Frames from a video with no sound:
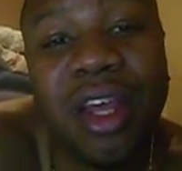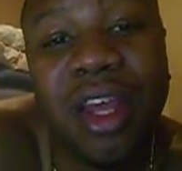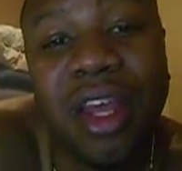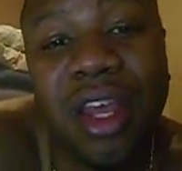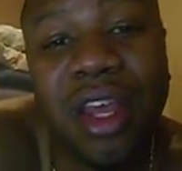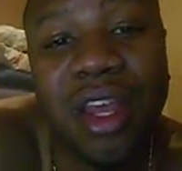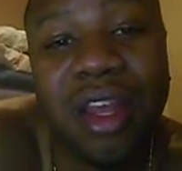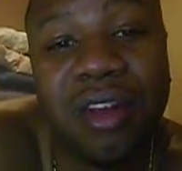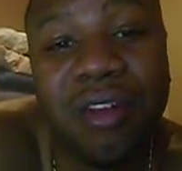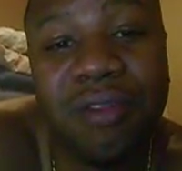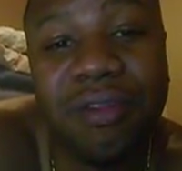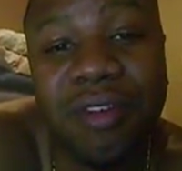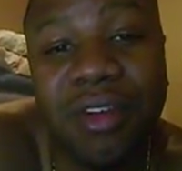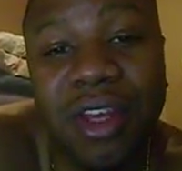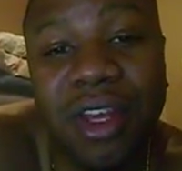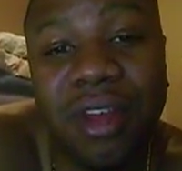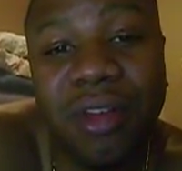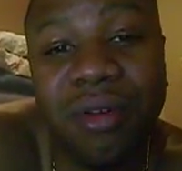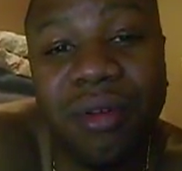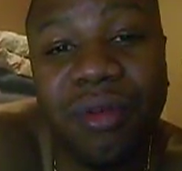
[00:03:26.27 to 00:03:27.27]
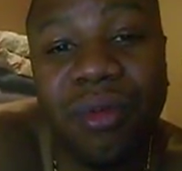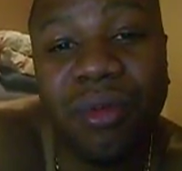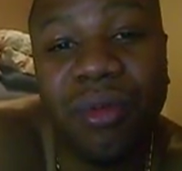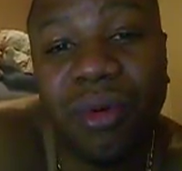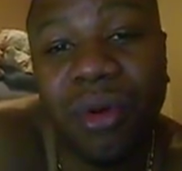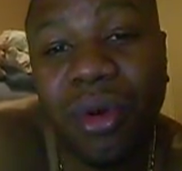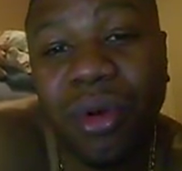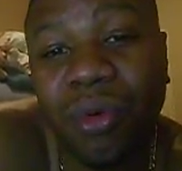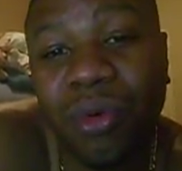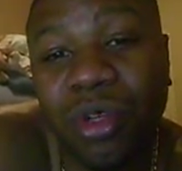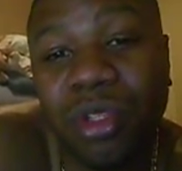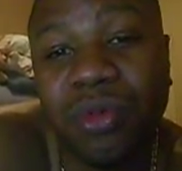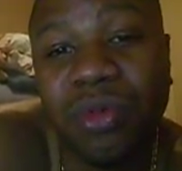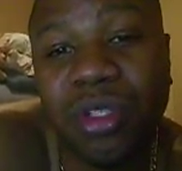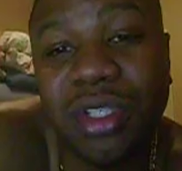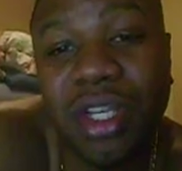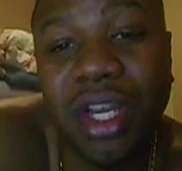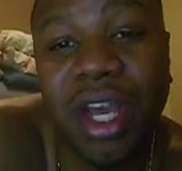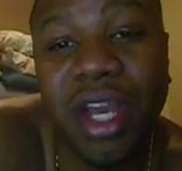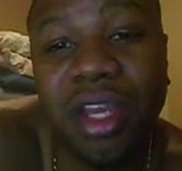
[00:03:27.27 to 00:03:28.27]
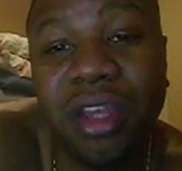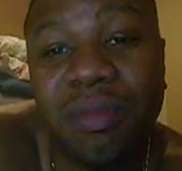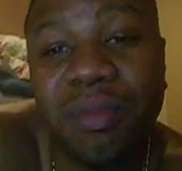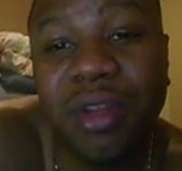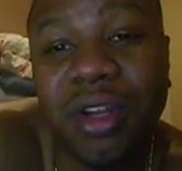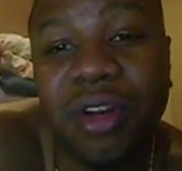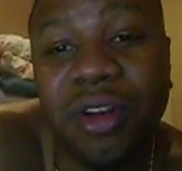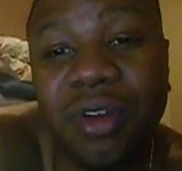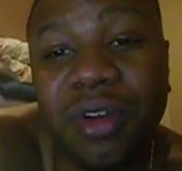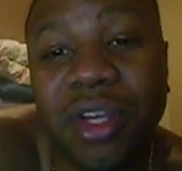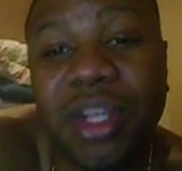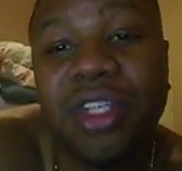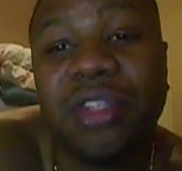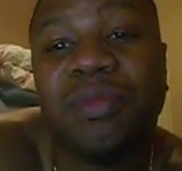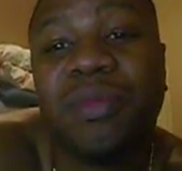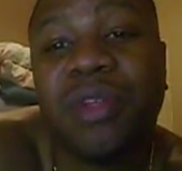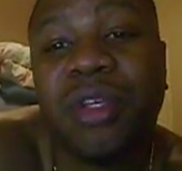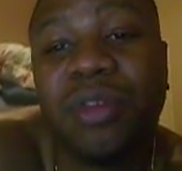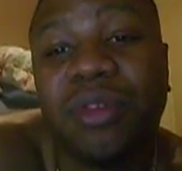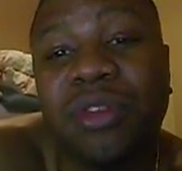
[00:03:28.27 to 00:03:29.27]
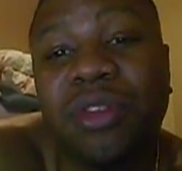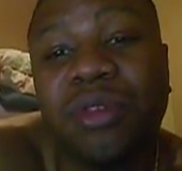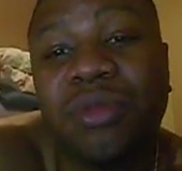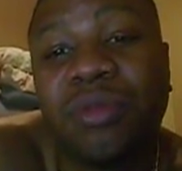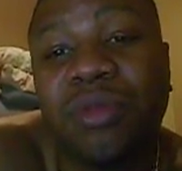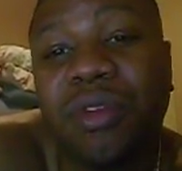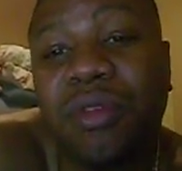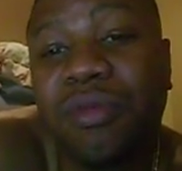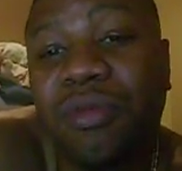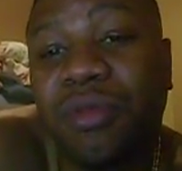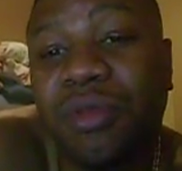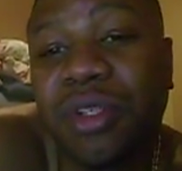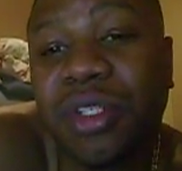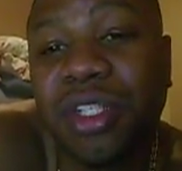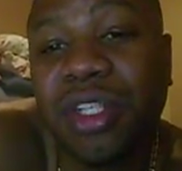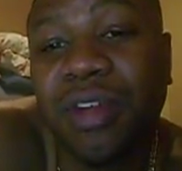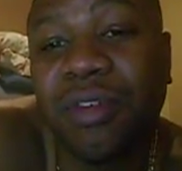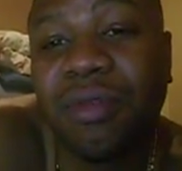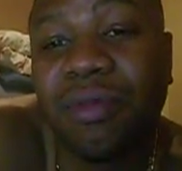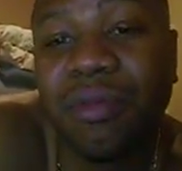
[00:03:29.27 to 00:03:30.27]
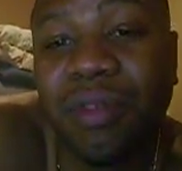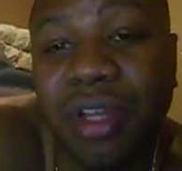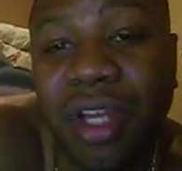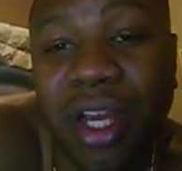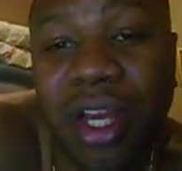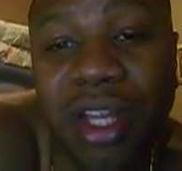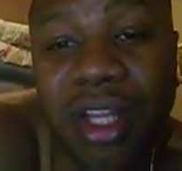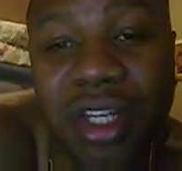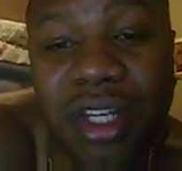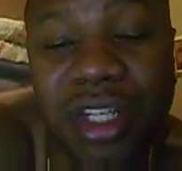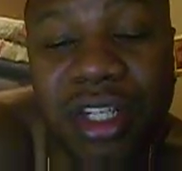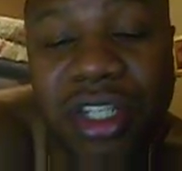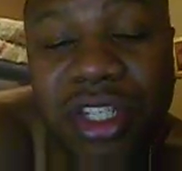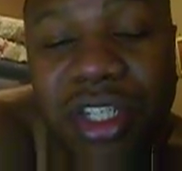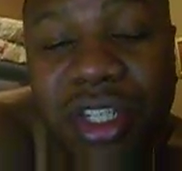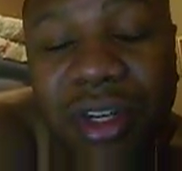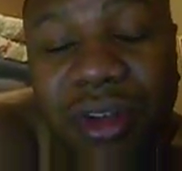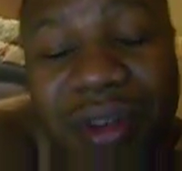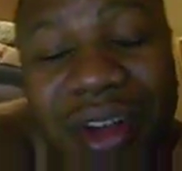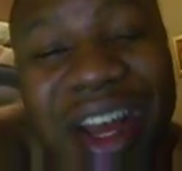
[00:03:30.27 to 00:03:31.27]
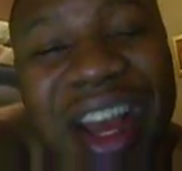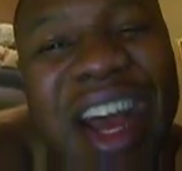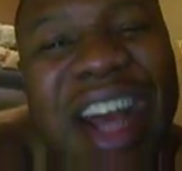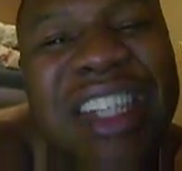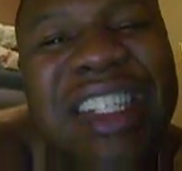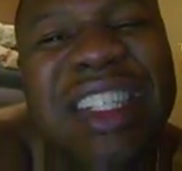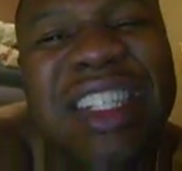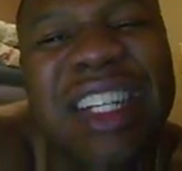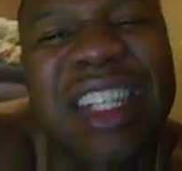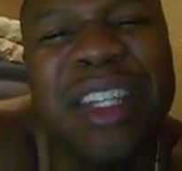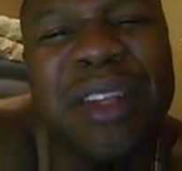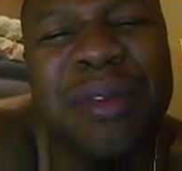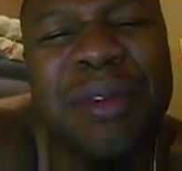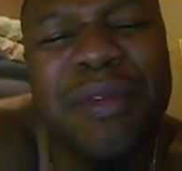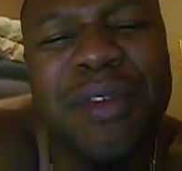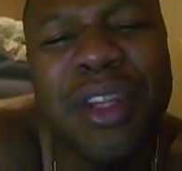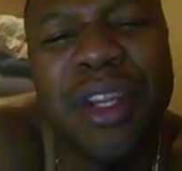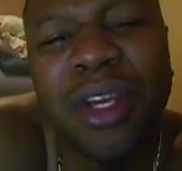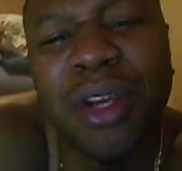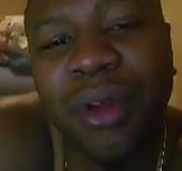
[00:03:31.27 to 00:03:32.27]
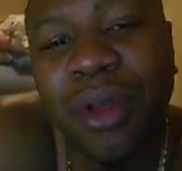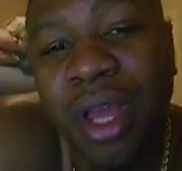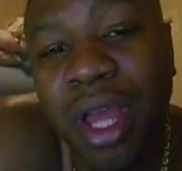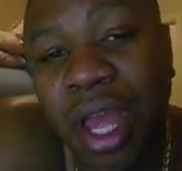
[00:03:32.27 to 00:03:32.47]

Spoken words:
an event which was documented on HBO's 24/7 reality show. I sent them the video.